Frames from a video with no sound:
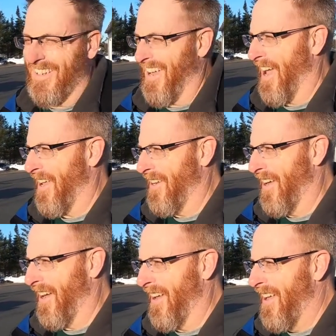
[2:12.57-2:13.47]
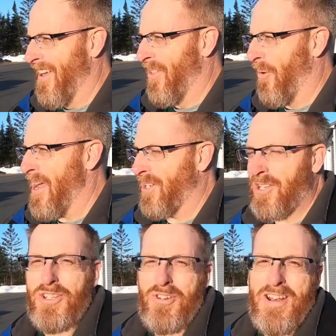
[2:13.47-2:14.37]
And uh, the way it
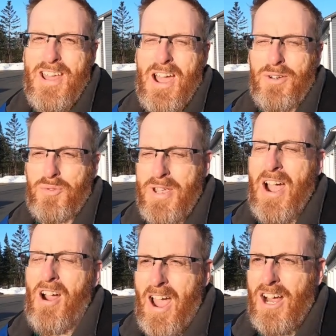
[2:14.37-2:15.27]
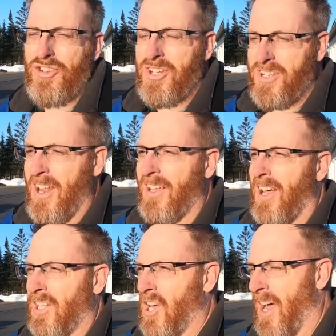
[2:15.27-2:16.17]
sits right now is we are actually selling a
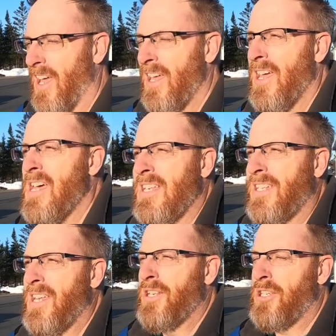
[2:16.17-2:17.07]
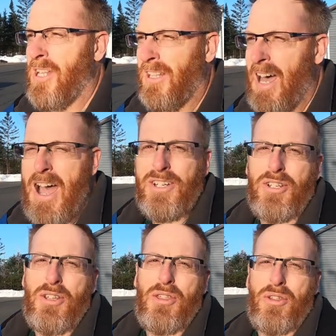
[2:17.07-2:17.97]
lot. Since last
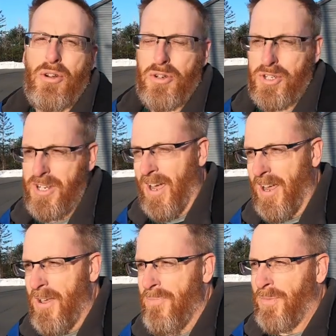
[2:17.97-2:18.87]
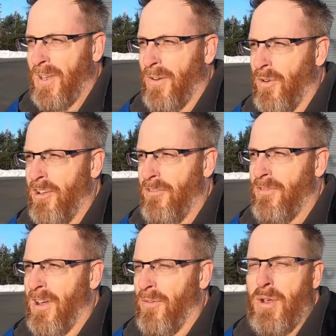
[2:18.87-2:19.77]
Thursday, we've
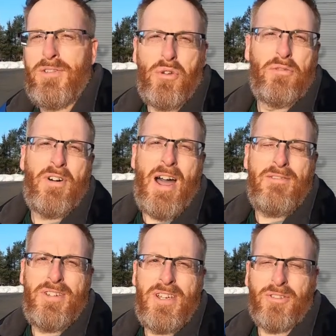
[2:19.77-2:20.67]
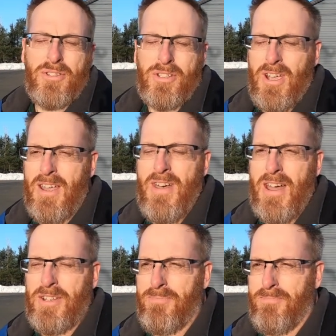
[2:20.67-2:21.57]
uh, we've sold five vehicles, and
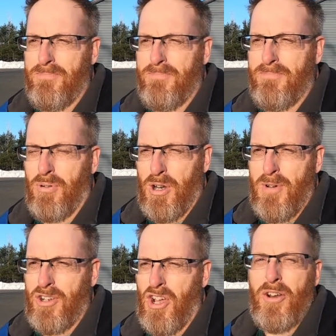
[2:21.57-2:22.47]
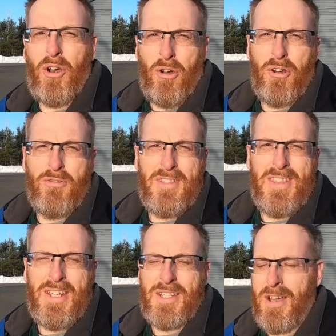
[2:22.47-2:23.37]
that's pretty much unheard of in
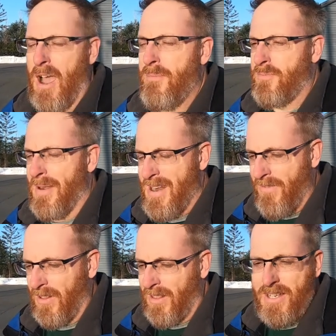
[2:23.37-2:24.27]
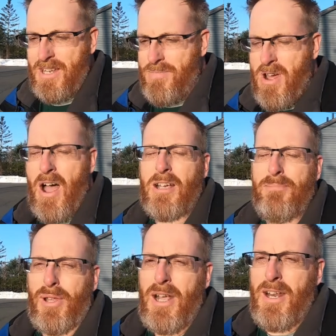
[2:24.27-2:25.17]
these times, but nevertheless, I'm not
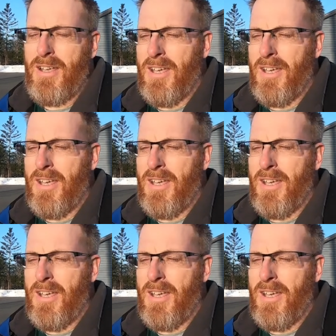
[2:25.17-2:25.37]
complaining.